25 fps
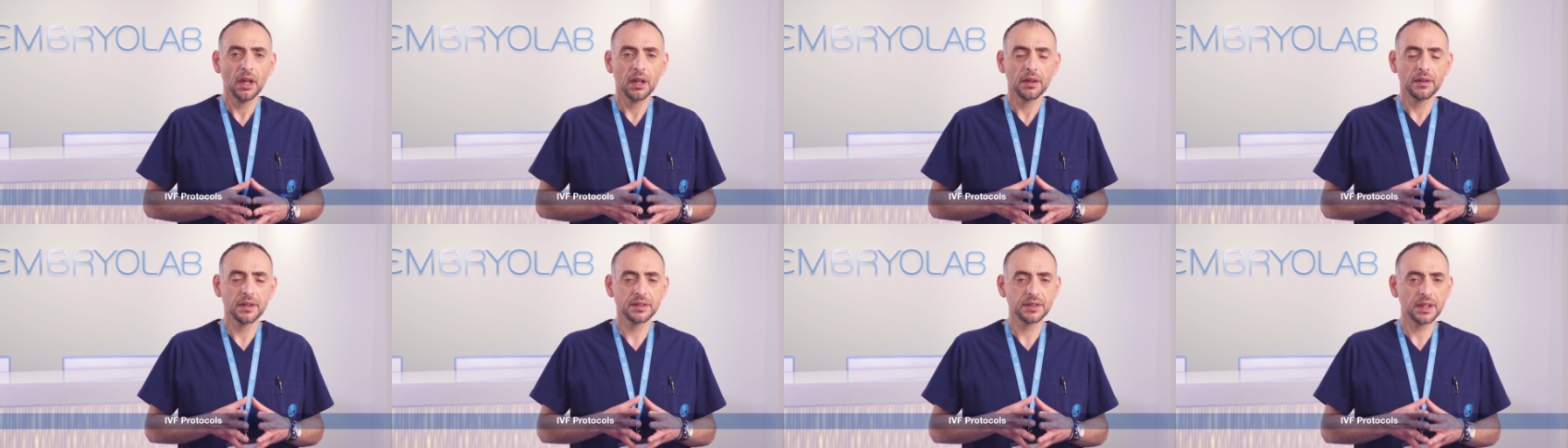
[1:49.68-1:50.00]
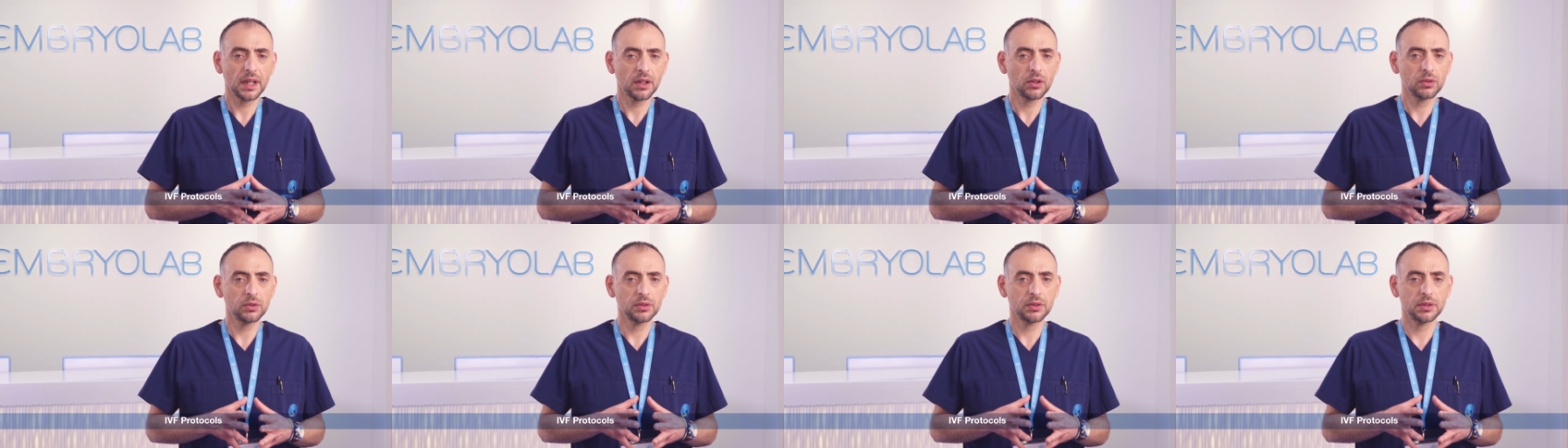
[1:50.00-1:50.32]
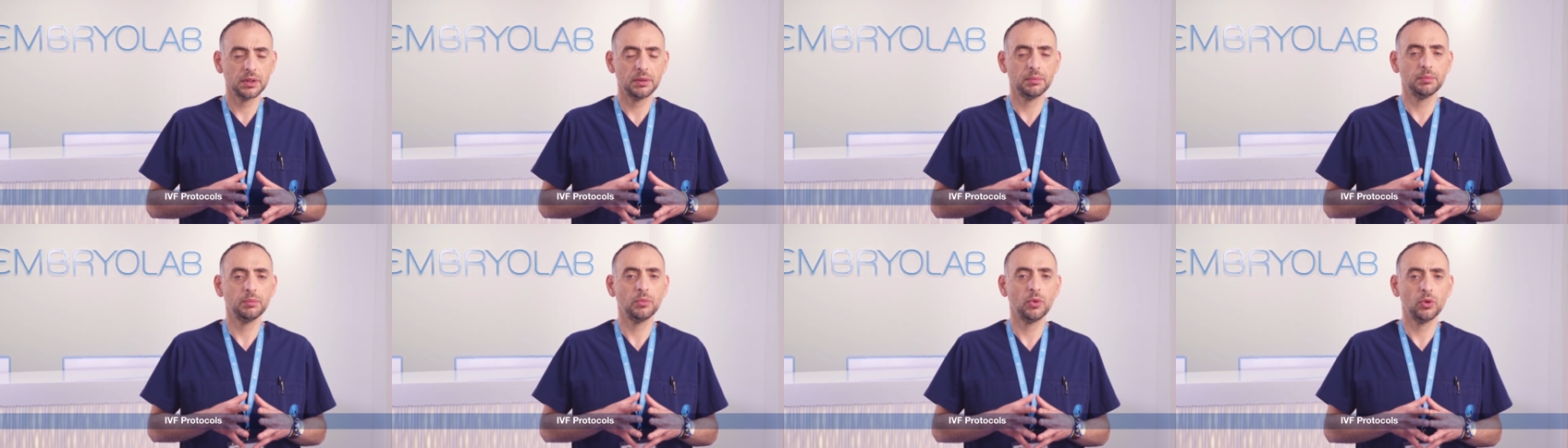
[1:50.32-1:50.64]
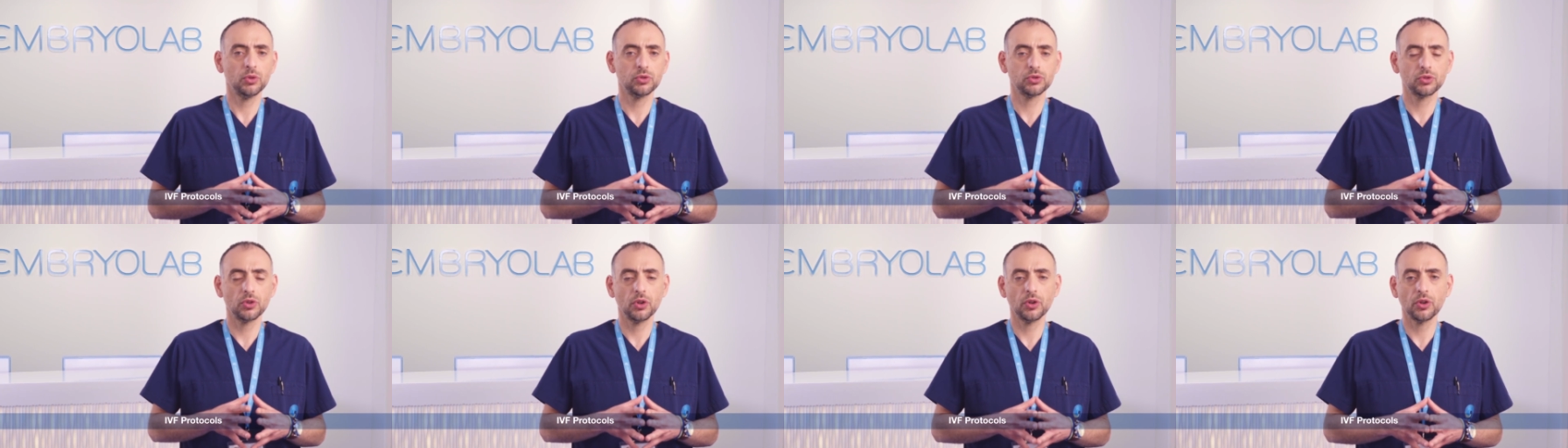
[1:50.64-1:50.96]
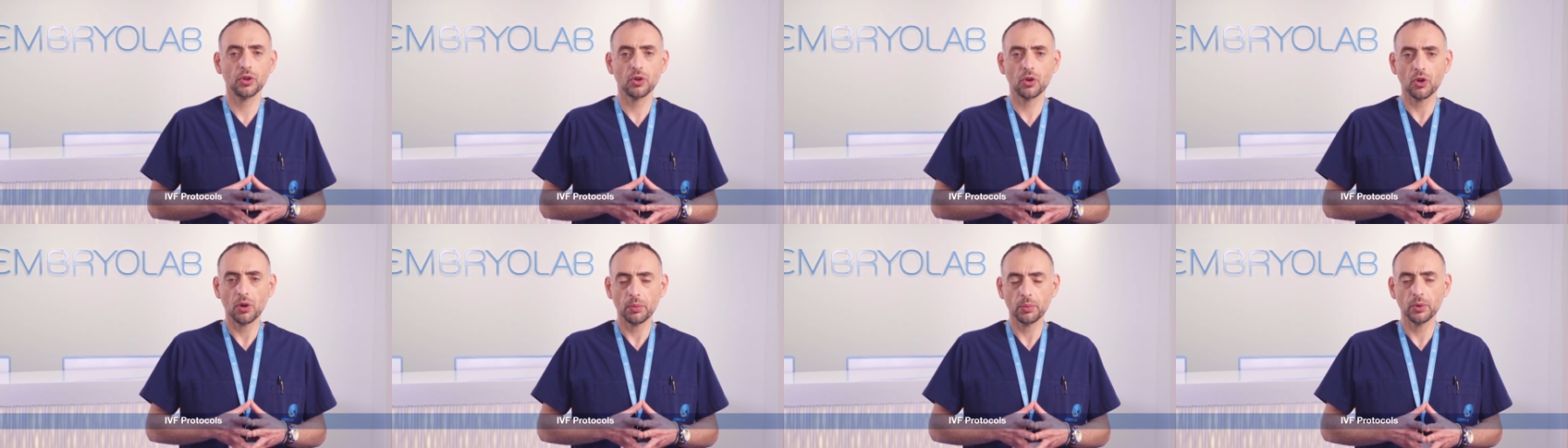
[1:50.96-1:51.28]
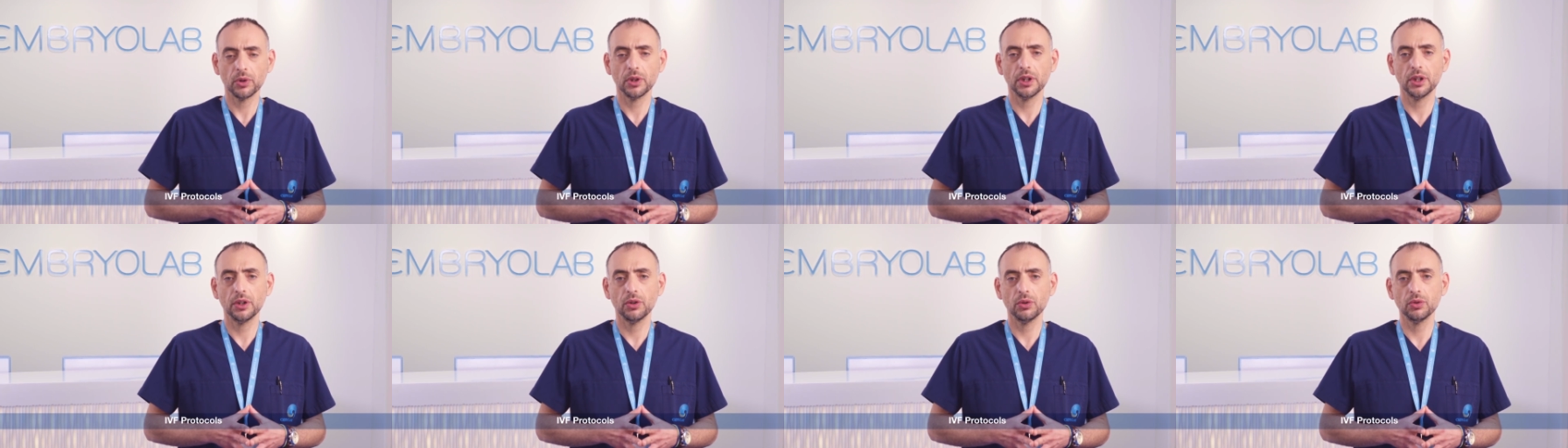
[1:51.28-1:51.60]
The second most
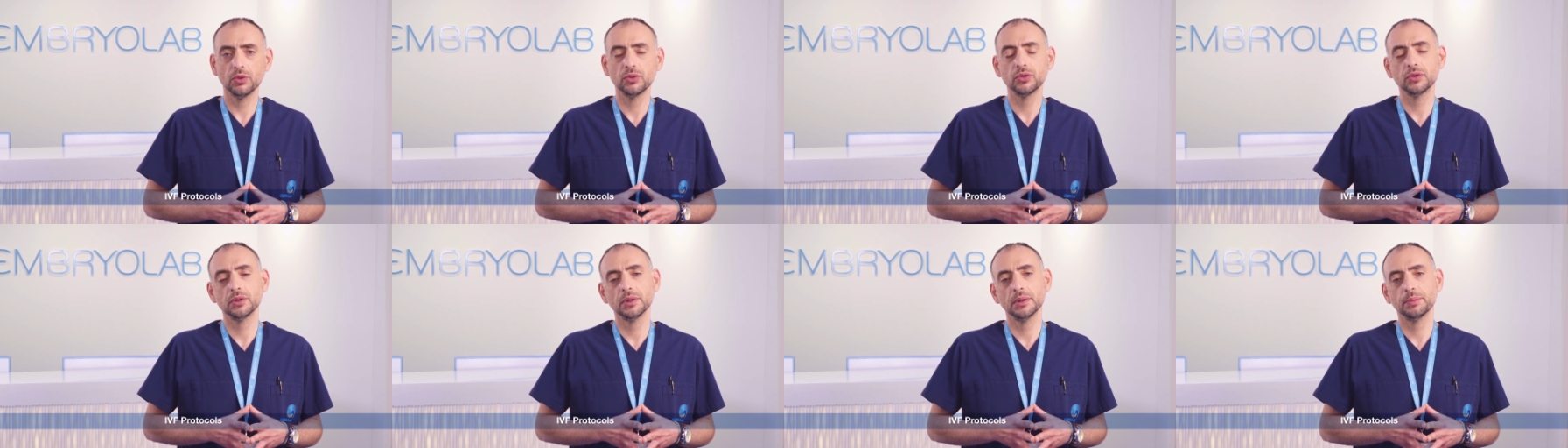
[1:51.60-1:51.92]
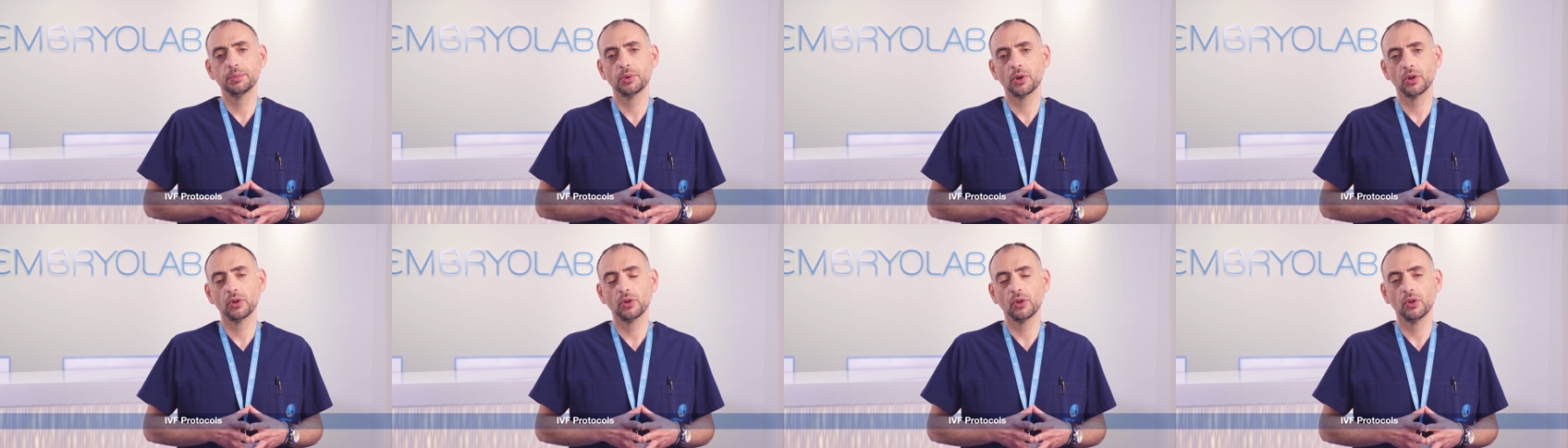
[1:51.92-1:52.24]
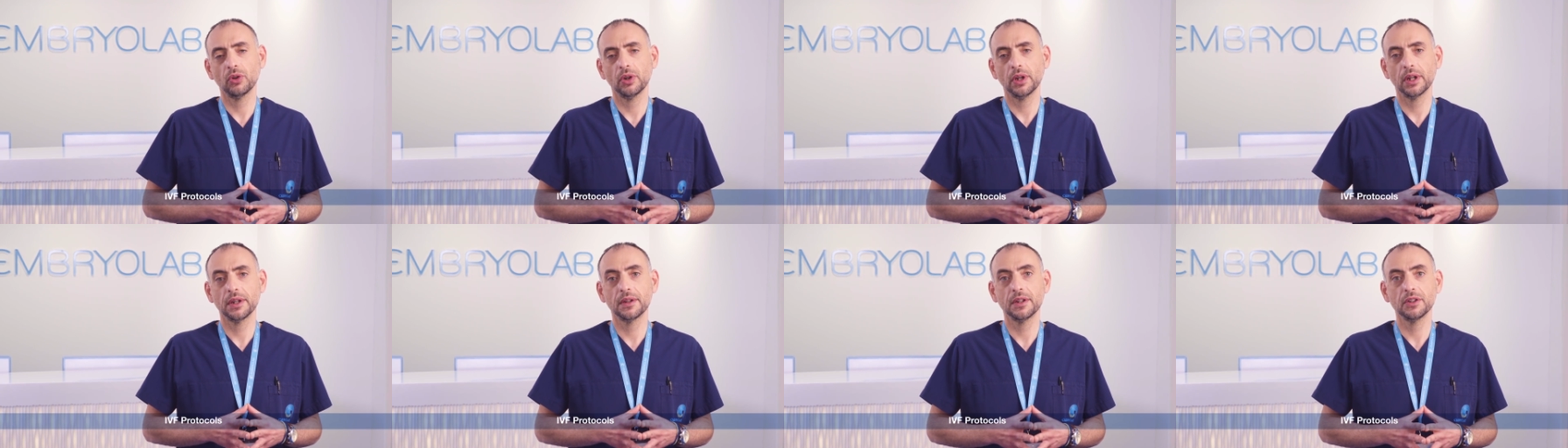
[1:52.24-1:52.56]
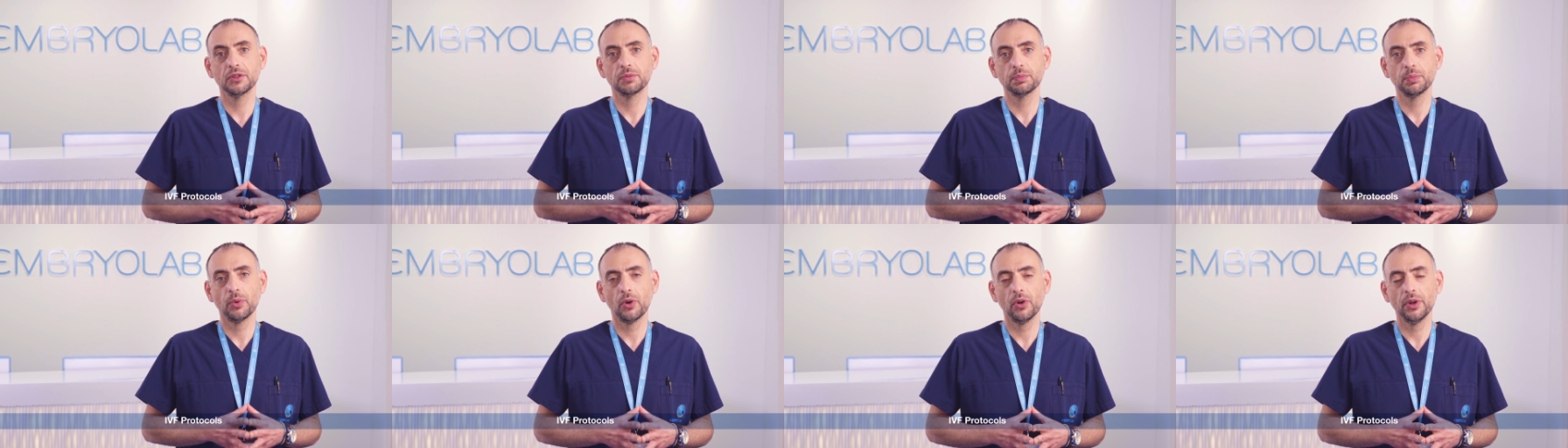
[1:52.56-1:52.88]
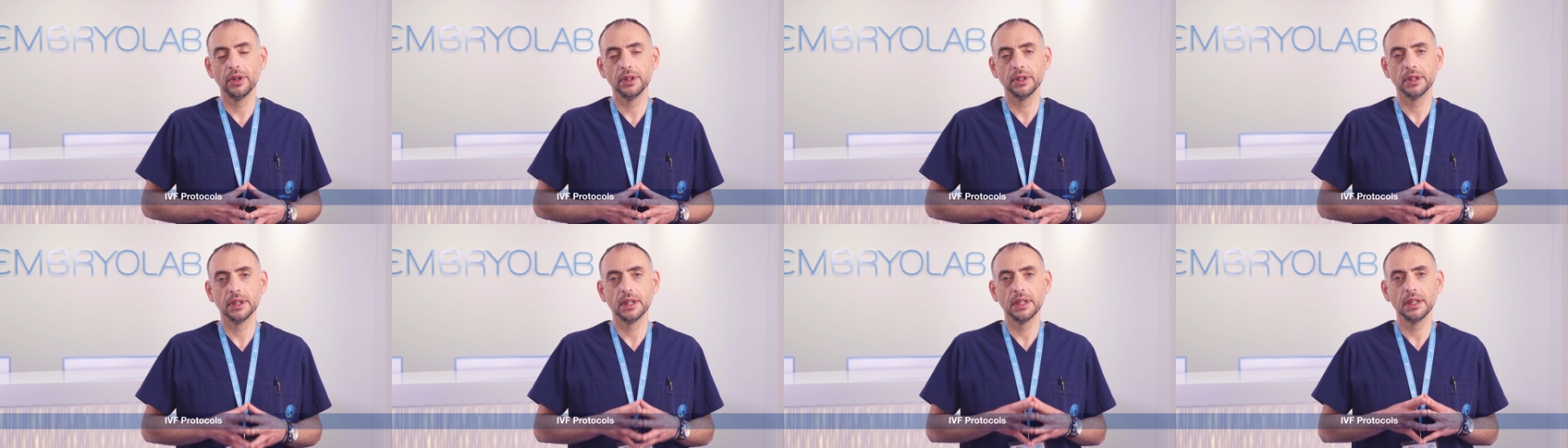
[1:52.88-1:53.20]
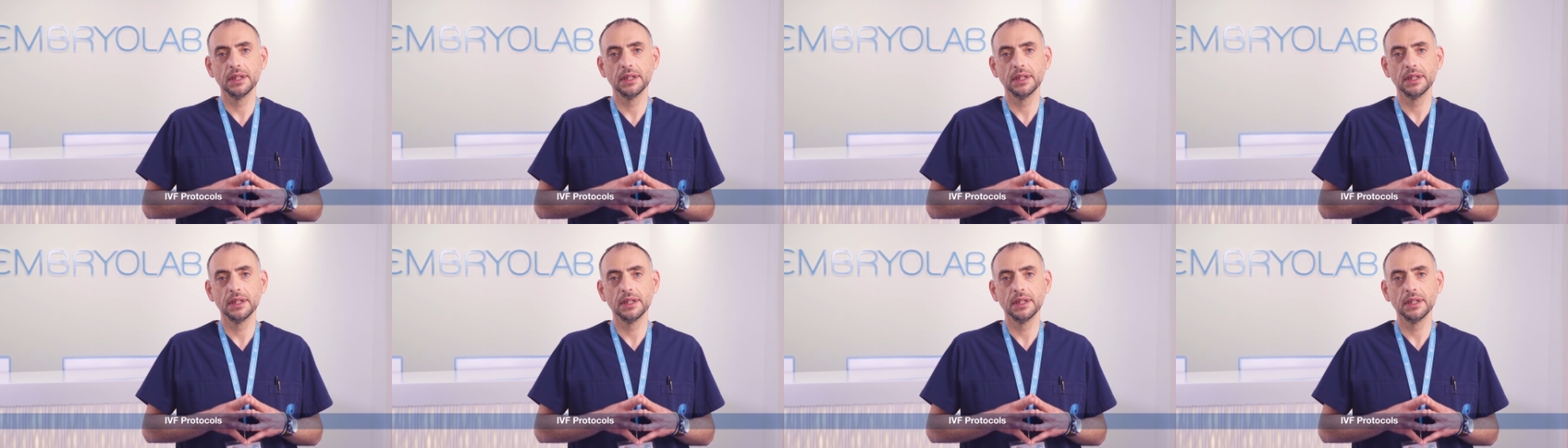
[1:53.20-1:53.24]
commonly used protocol at this point